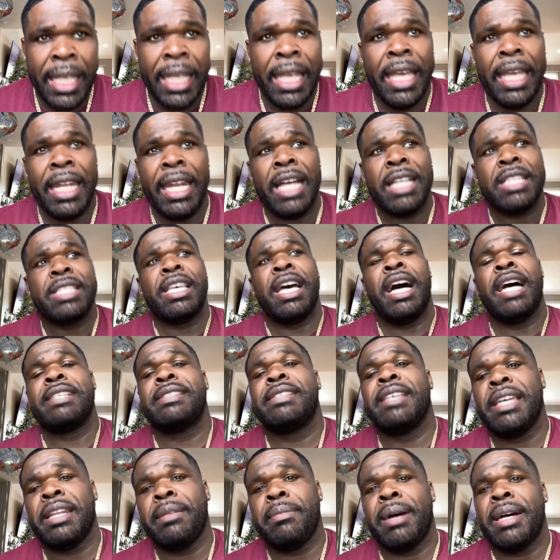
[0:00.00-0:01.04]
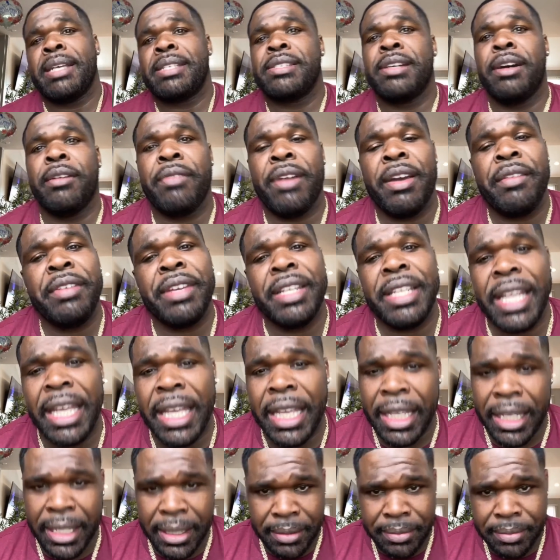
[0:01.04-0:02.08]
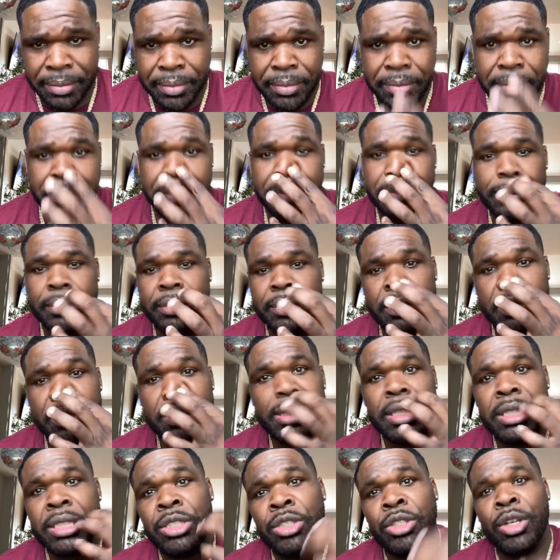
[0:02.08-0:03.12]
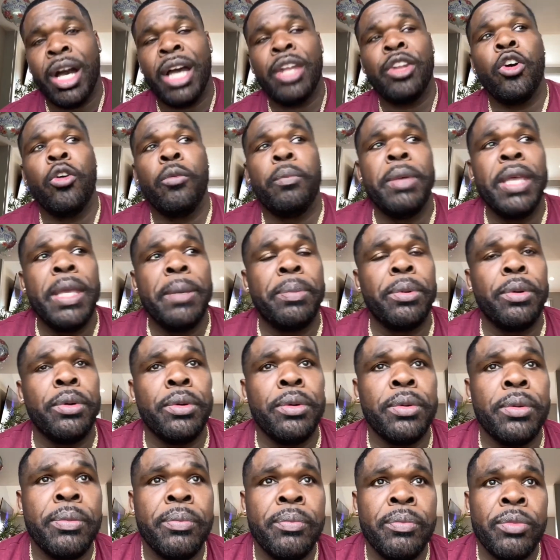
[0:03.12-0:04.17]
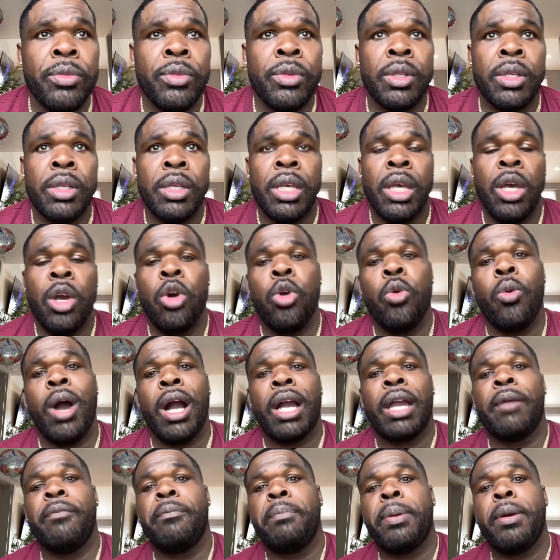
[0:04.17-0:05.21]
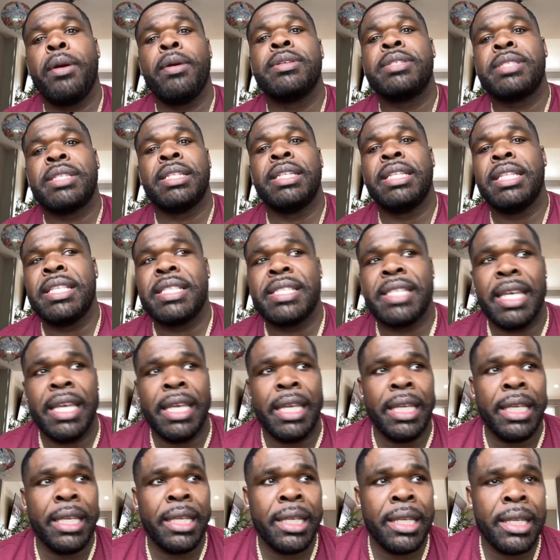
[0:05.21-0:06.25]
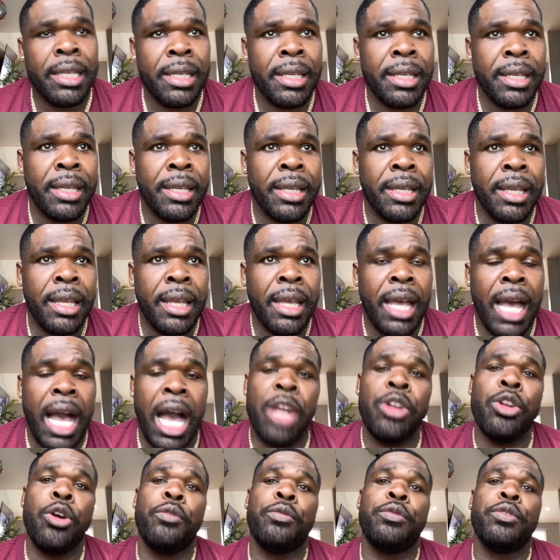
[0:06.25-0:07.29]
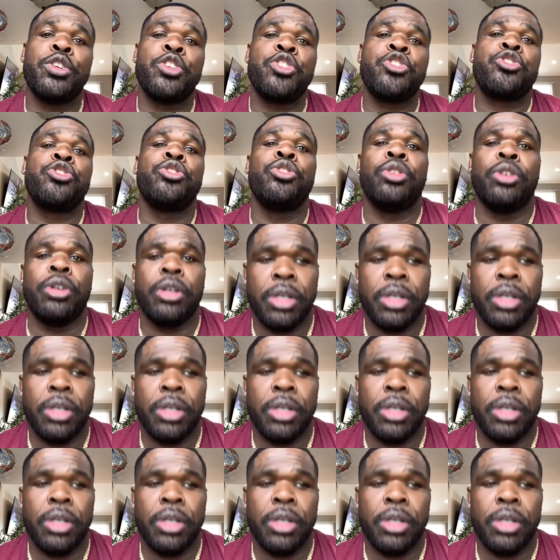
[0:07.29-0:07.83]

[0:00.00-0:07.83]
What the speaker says: And I say to myself every day, you know, I know people who I can personally say, I know for sure